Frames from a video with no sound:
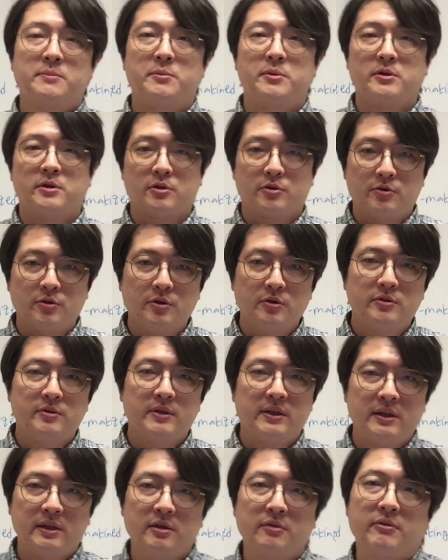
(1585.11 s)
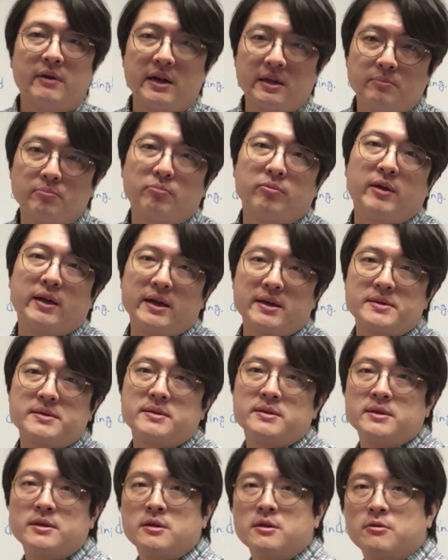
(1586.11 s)
for the good in the right place,
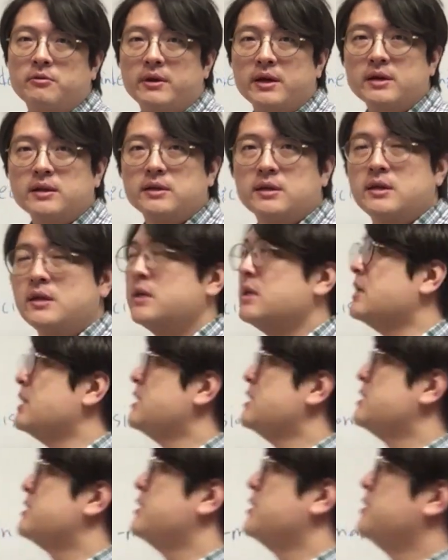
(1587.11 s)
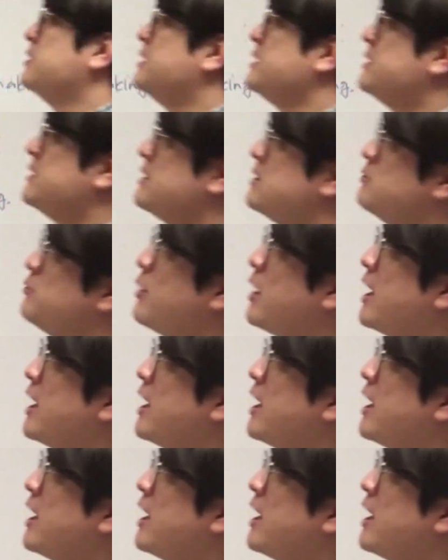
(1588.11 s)
right? So this is